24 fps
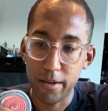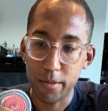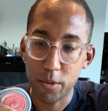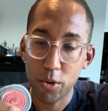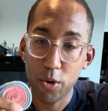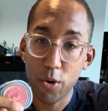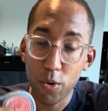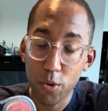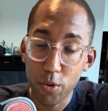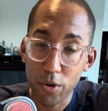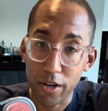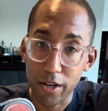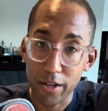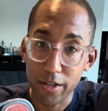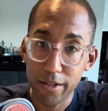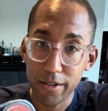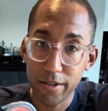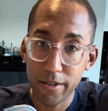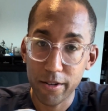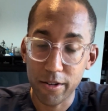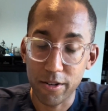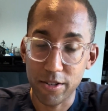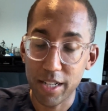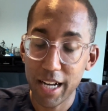cord
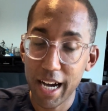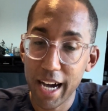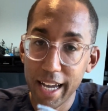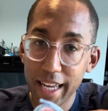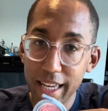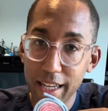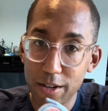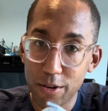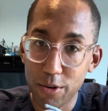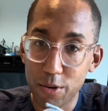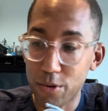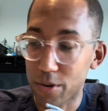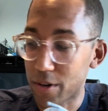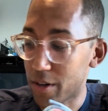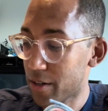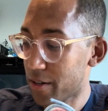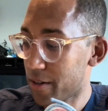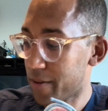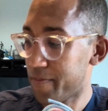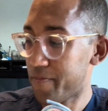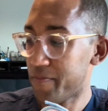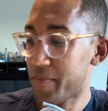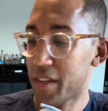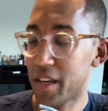or tying cord
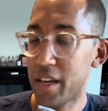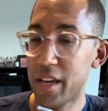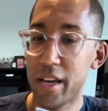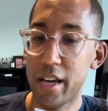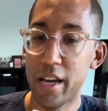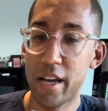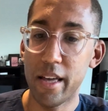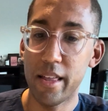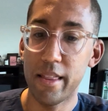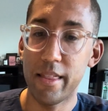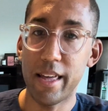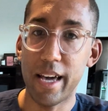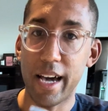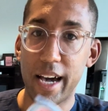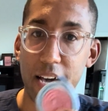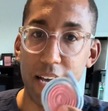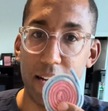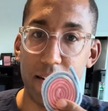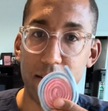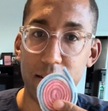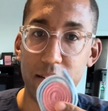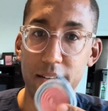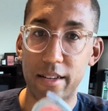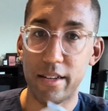that